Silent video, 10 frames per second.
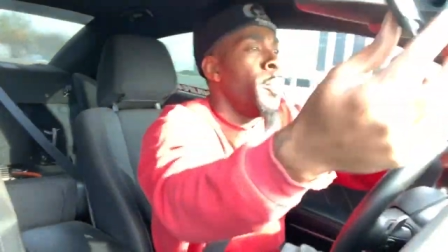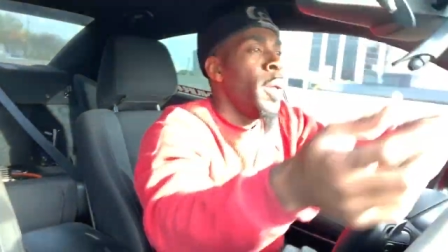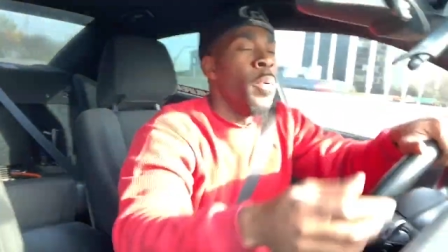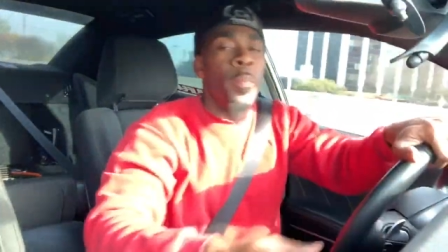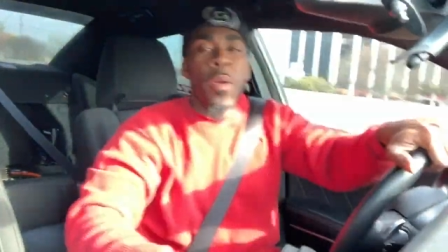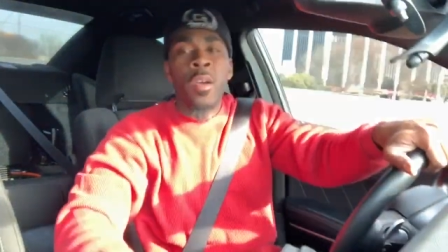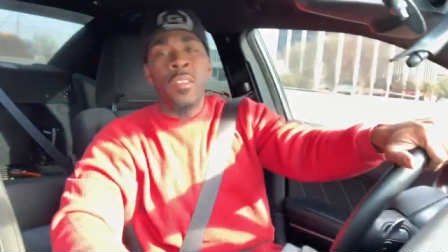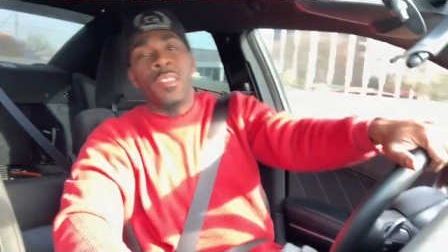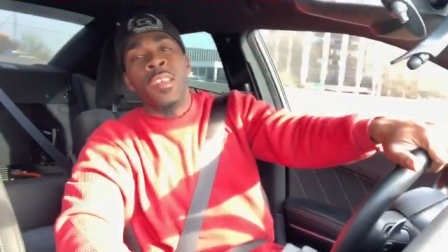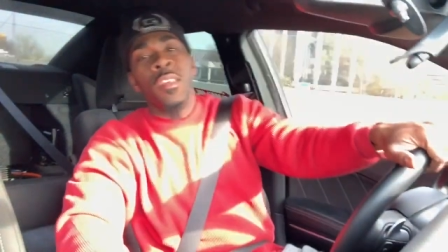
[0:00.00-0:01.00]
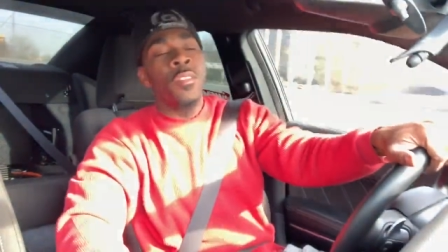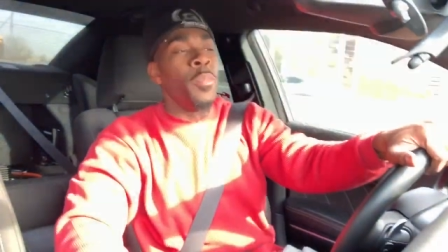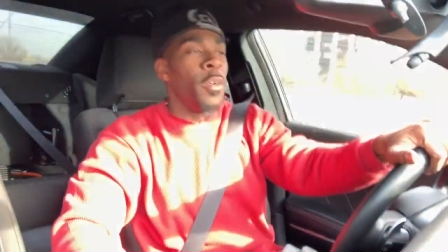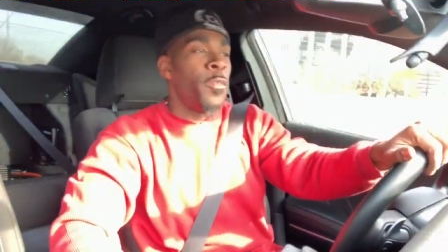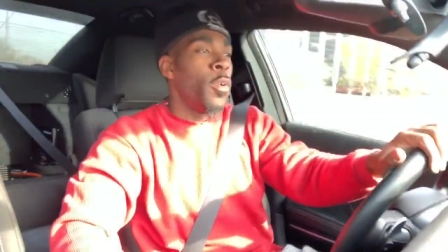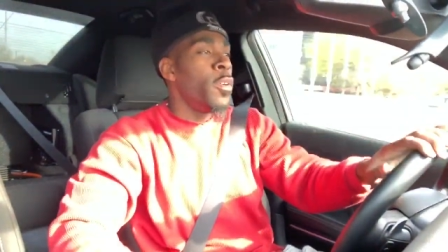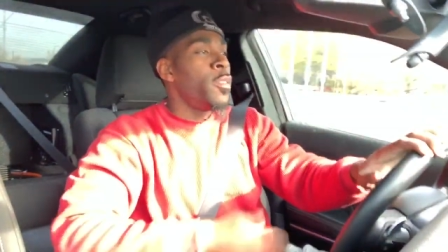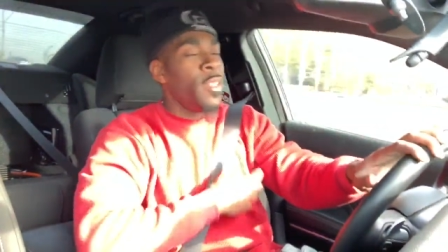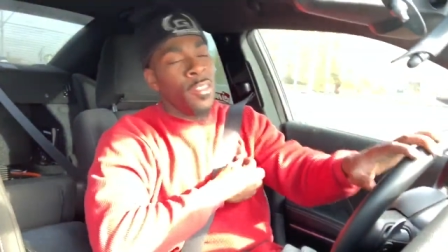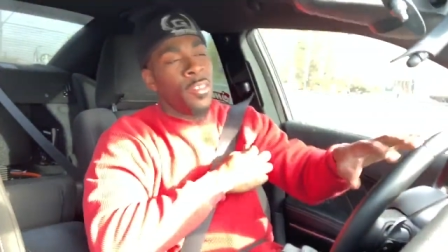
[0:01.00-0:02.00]
Maybe a pair of jeans, but for
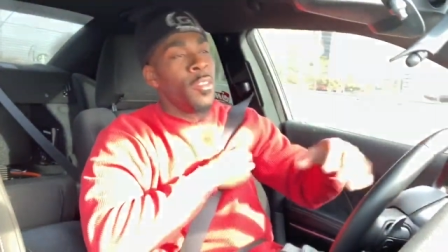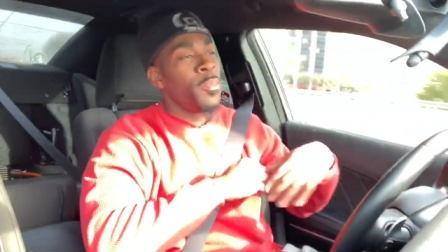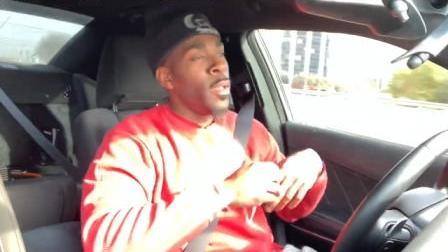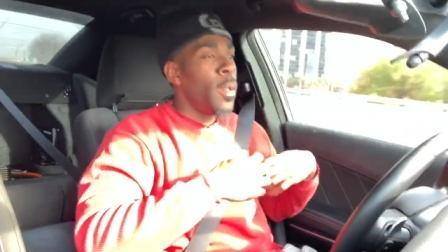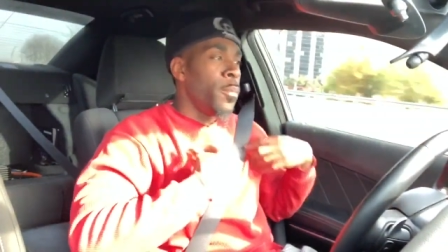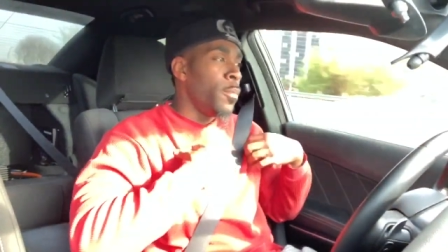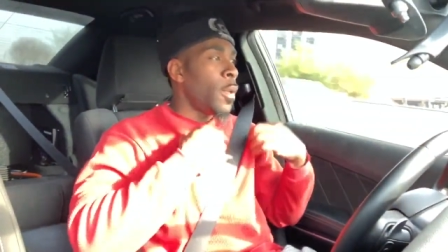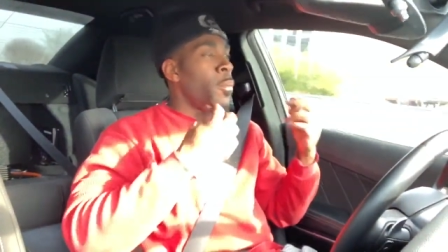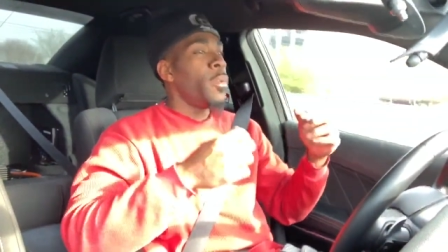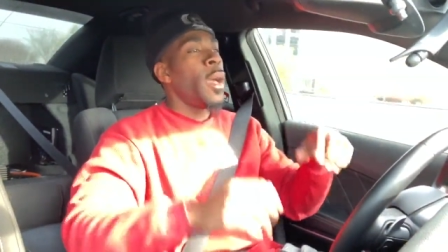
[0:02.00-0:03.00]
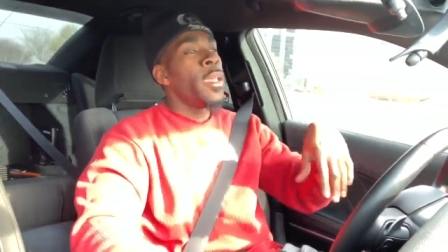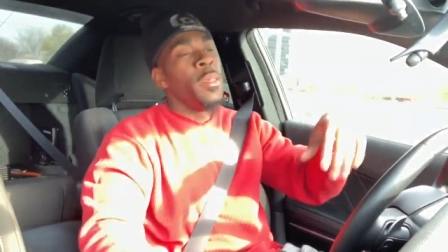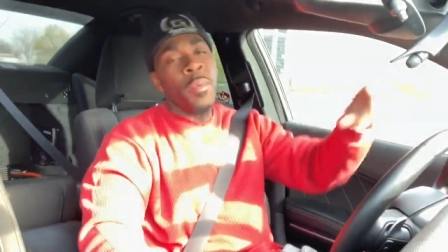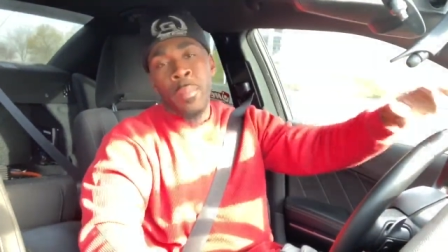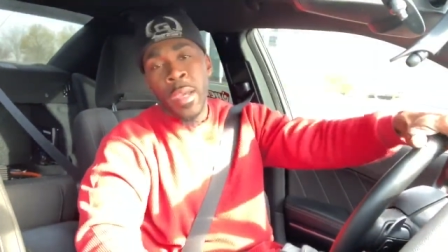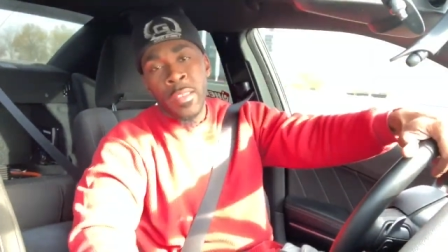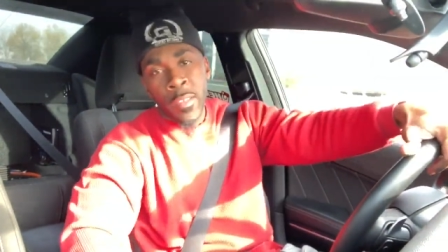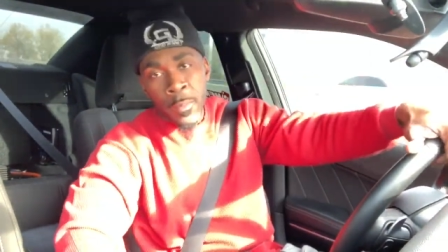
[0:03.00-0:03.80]
t-shirts, man, I'm, I'm, i keep it basic.